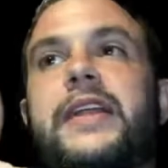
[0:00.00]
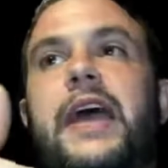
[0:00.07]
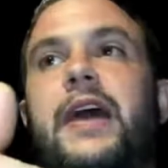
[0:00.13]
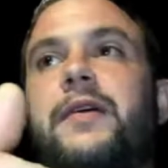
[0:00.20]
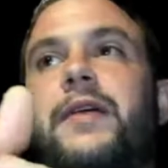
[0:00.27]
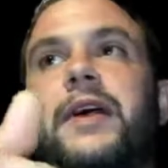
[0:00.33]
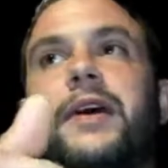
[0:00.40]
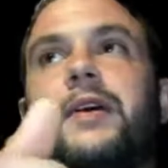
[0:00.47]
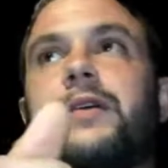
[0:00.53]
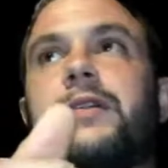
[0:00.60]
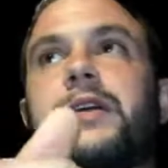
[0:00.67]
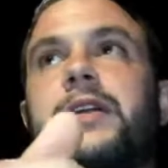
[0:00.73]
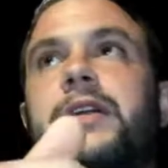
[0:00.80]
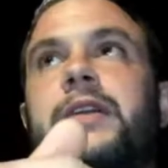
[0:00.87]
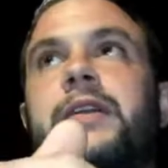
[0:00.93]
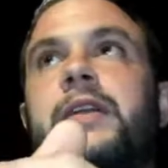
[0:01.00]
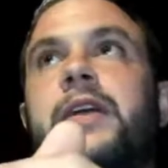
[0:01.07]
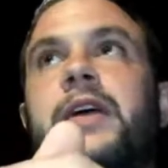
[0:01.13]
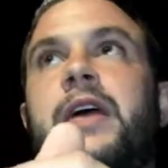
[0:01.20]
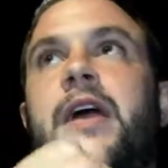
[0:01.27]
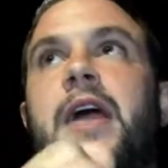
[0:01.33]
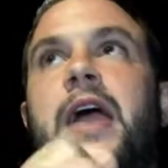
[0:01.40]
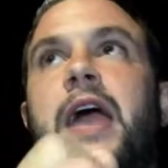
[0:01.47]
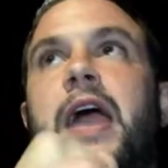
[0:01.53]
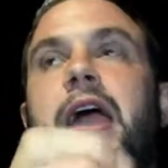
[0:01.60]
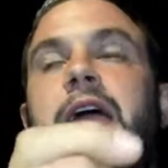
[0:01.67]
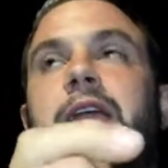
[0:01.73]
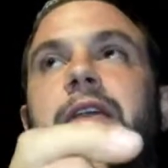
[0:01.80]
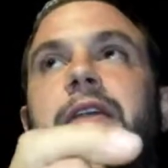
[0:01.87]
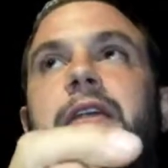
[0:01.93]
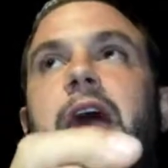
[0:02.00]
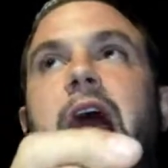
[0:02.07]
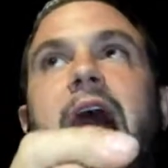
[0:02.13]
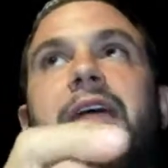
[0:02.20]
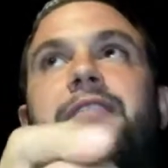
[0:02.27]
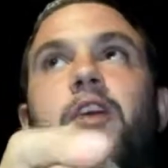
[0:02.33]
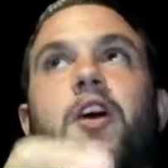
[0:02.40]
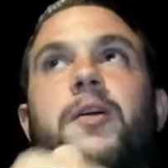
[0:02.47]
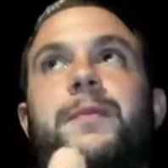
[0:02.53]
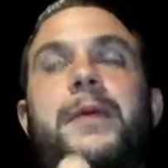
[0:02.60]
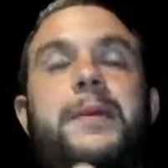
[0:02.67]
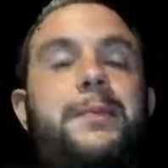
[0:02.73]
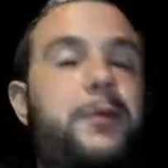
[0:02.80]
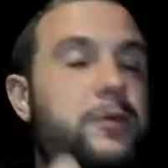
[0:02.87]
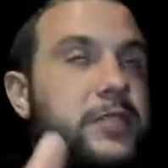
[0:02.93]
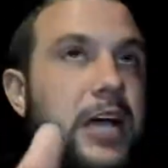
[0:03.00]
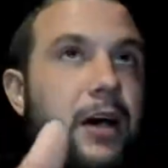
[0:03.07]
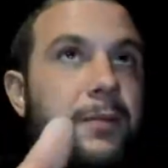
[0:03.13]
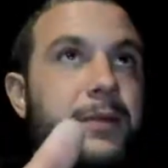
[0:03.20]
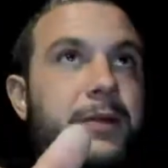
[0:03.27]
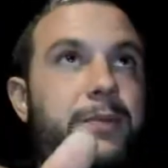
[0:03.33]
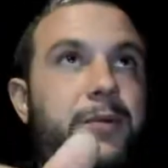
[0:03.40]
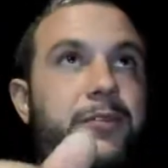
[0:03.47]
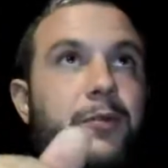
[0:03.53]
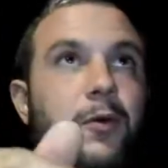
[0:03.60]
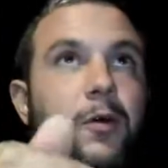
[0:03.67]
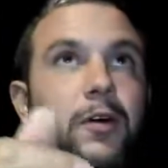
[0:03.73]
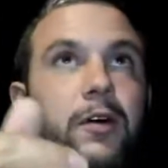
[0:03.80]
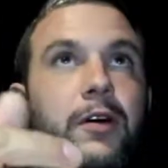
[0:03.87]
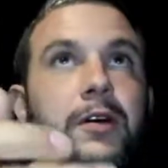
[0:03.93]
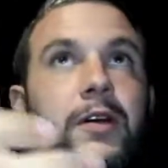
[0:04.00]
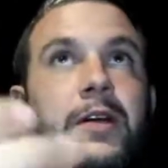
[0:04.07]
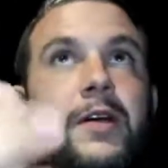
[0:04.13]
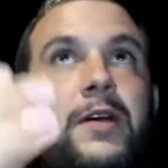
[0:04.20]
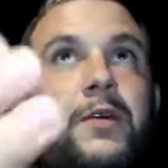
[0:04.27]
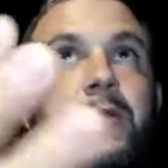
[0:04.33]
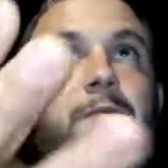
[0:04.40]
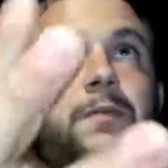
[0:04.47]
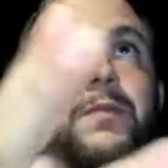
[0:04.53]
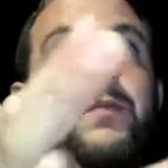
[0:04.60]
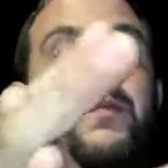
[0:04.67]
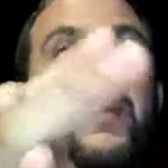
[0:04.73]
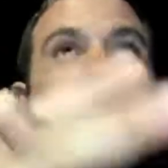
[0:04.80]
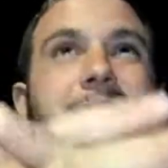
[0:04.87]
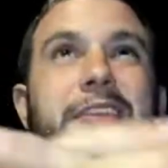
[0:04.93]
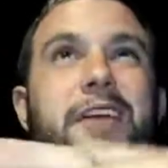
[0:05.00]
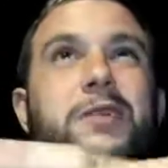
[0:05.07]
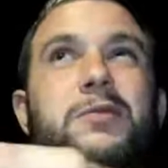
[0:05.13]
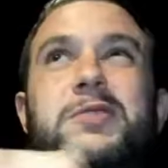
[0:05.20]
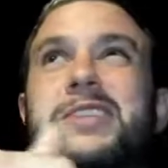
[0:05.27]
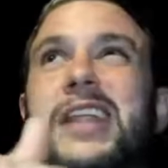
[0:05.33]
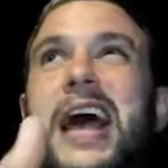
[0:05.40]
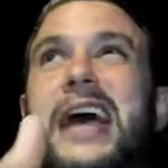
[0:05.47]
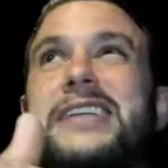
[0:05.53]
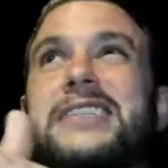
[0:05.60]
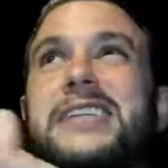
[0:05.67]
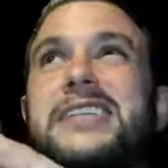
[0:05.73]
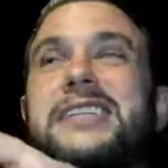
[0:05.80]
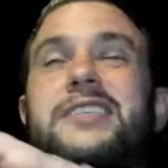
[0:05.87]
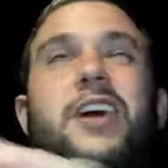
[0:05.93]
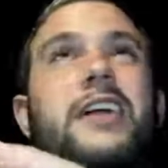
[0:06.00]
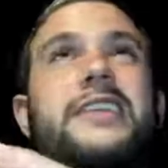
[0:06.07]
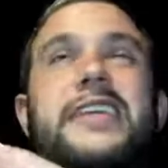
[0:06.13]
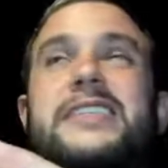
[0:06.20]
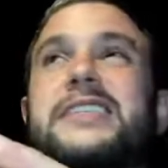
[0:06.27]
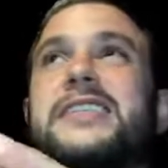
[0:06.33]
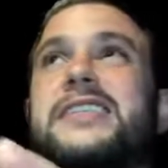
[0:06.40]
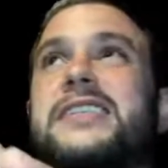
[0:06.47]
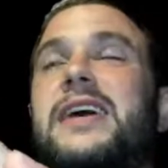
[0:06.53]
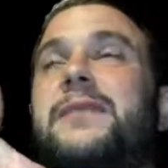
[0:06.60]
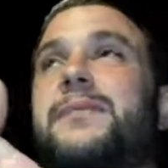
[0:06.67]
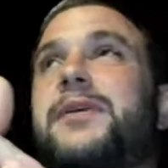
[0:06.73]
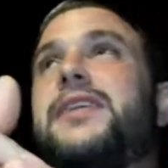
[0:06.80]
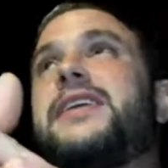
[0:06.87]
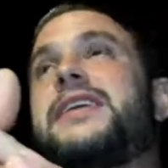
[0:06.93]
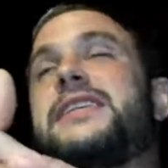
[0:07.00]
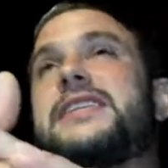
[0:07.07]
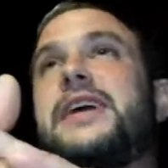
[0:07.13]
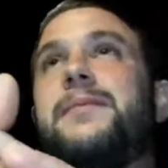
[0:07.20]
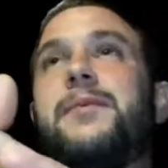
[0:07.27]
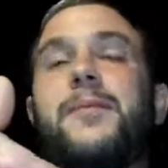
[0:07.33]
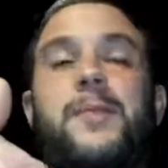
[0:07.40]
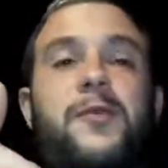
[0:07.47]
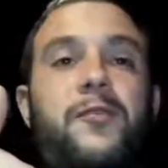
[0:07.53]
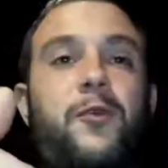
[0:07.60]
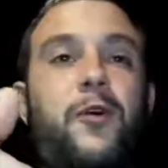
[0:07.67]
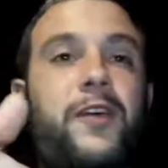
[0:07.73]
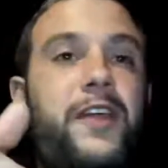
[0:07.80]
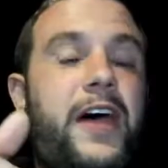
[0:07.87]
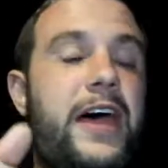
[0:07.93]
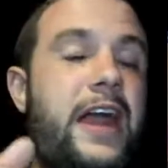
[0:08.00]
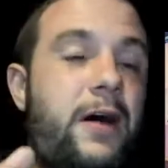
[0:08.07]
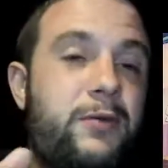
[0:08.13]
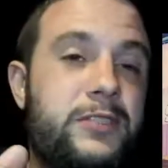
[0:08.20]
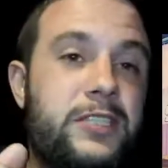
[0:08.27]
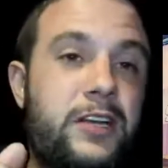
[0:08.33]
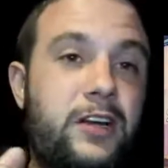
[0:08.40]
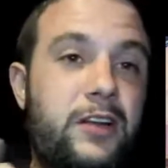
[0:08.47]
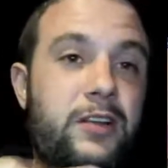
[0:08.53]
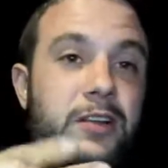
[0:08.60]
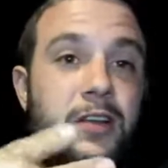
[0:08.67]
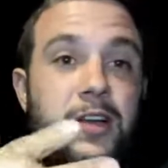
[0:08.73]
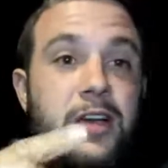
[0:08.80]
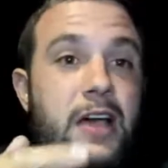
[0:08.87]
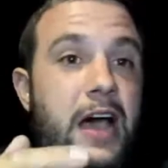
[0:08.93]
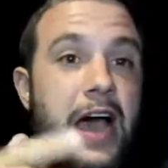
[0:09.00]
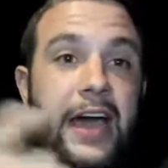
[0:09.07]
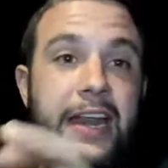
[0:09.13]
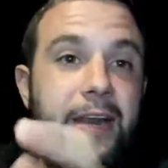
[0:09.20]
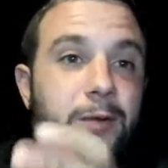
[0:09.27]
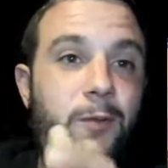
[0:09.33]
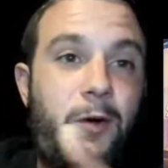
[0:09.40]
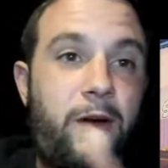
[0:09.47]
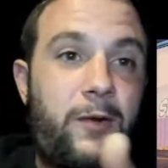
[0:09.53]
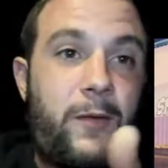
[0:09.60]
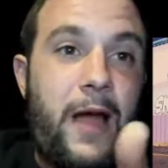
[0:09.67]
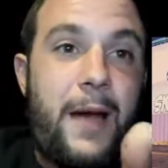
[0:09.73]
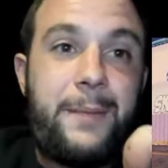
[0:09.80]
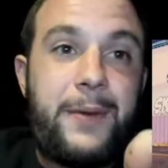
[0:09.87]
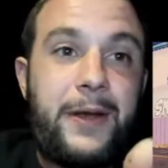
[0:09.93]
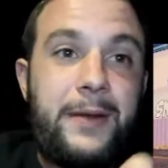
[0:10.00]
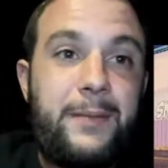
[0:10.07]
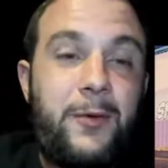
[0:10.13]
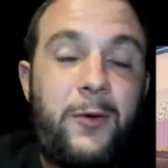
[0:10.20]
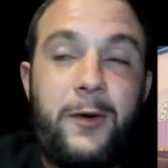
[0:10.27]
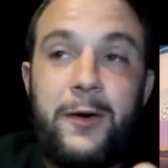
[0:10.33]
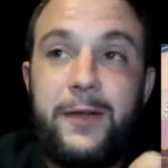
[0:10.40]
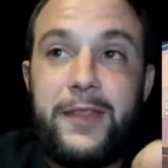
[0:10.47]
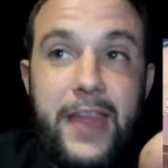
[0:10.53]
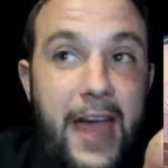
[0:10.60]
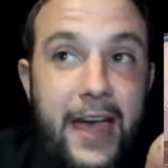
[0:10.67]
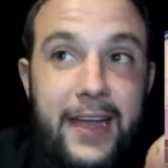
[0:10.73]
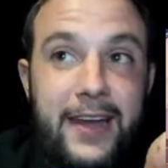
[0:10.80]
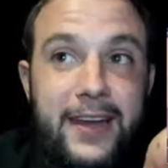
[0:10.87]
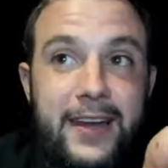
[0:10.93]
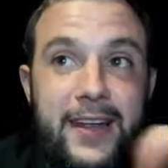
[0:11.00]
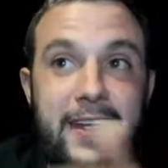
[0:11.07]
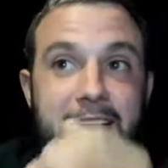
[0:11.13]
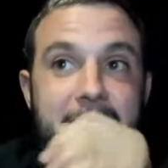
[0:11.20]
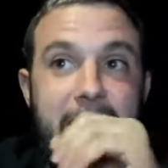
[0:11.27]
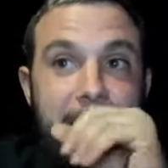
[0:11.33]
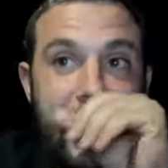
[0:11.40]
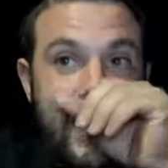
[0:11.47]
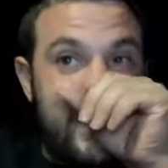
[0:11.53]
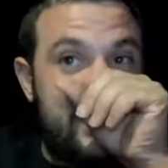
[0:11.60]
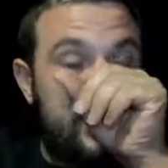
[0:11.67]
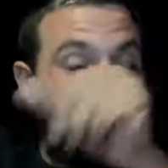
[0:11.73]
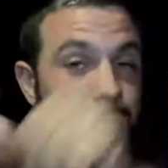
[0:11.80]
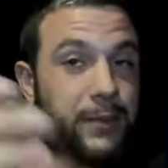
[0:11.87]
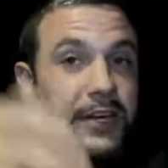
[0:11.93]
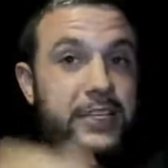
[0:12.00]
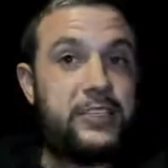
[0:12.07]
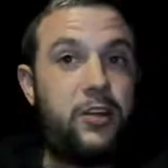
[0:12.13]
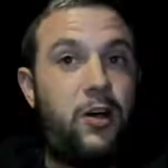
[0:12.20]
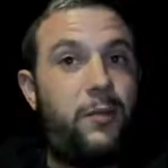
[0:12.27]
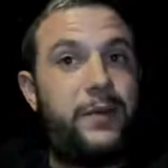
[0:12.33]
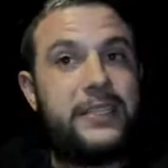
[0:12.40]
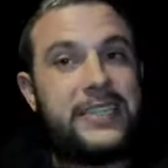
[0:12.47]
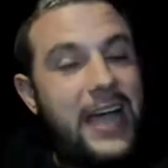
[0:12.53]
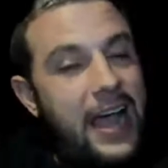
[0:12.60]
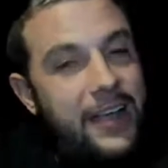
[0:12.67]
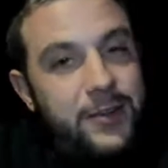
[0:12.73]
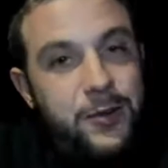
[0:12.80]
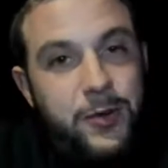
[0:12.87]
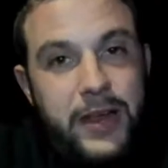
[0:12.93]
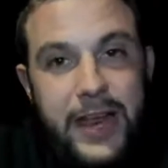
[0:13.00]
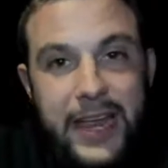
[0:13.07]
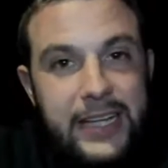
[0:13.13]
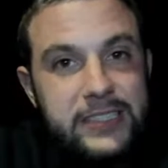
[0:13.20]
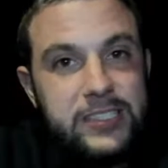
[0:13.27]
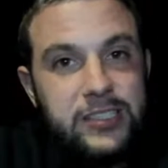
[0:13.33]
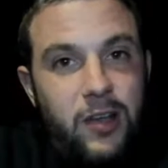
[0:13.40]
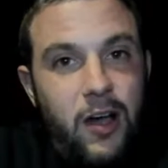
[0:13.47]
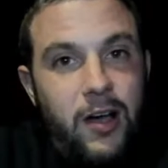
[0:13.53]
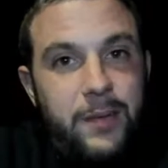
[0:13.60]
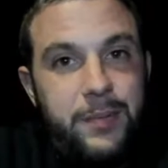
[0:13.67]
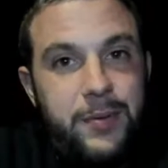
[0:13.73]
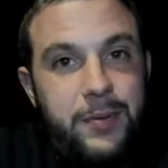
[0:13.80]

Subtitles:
downhill. And I've heard people tell me before, I think it was not this December, the December before that, I didn't want to rap anymore then. And somebody told me, Ty, you can't stop.